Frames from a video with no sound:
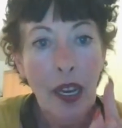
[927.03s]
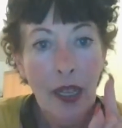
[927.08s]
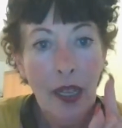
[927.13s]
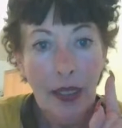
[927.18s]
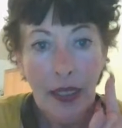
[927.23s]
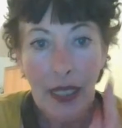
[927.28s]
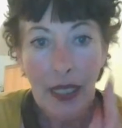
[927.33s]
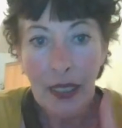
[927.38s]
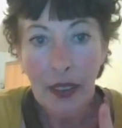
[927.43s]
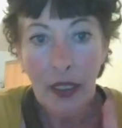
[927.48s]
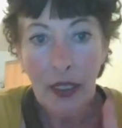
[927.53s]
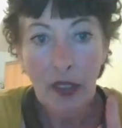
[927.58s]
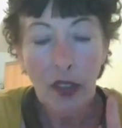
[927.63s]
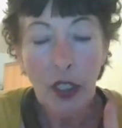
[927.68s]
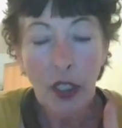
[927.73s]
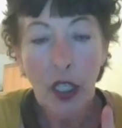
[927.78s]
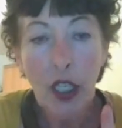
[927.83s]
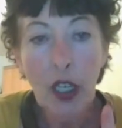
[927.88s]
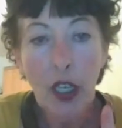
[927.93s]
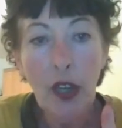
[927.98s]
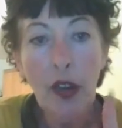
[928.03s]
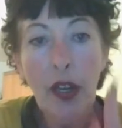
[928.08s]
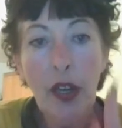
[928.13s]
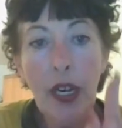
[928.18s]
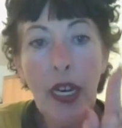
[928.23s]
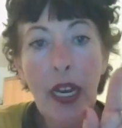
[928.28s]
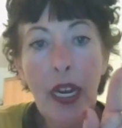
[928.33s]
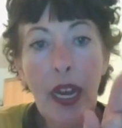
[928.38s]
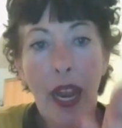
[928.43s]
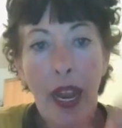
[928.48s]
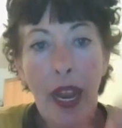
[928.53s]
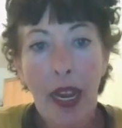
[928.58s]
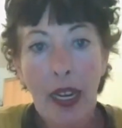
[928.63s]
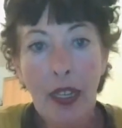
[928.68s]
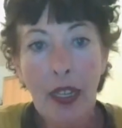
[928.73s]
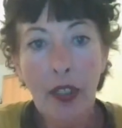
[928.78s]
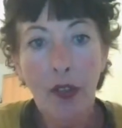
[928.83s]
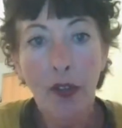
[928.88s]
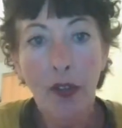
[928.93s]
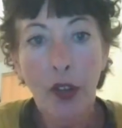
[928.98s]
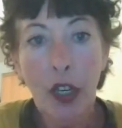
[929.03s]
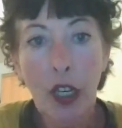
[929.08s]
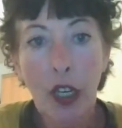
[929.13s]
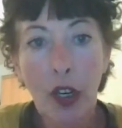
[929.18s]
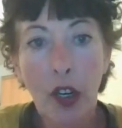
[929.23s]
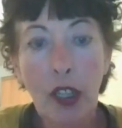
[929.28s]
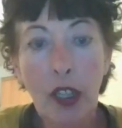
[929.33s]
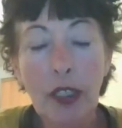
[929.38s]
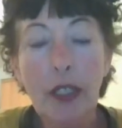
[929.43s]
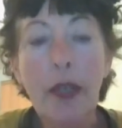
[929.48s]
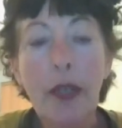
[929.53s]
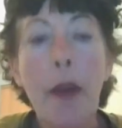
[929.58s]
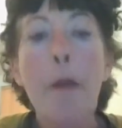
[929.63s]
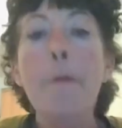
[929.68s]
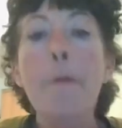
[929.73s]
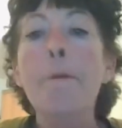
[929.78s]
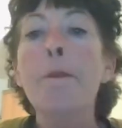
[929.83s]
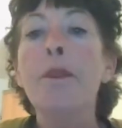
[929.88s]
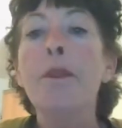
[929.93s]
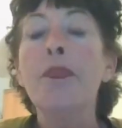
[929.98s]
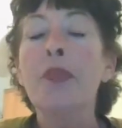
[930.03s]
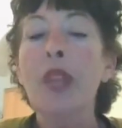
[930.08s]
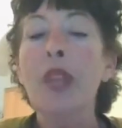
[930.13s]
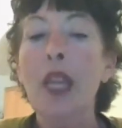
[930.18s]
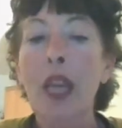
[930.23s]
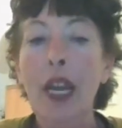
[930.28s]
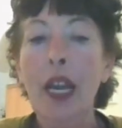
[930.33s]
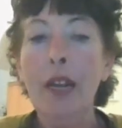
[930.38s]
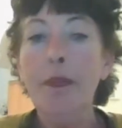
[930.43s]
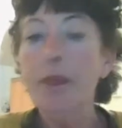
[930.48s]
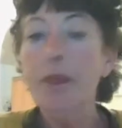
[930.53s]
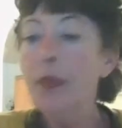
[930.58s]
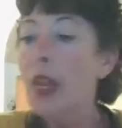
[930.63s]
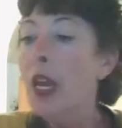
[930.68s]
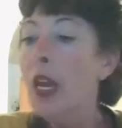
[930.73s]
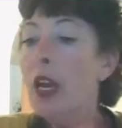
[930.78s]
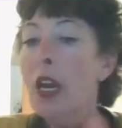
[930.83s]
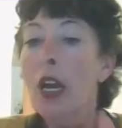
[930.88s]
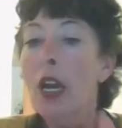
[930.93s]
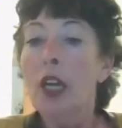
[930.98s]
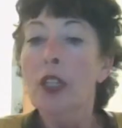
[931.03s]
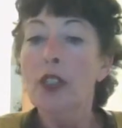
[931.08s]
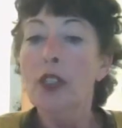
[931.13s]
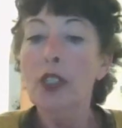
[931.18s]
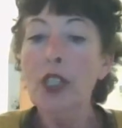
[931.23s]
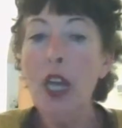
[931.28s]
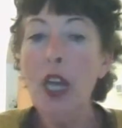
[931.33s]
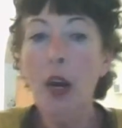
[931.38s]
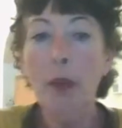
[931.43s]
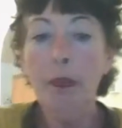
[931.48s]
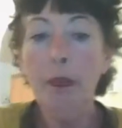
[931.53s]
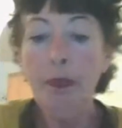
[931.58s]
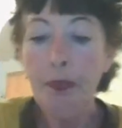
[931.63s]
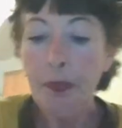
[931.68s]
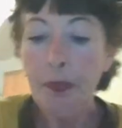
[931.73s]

sense of security and for yours. Okay. So,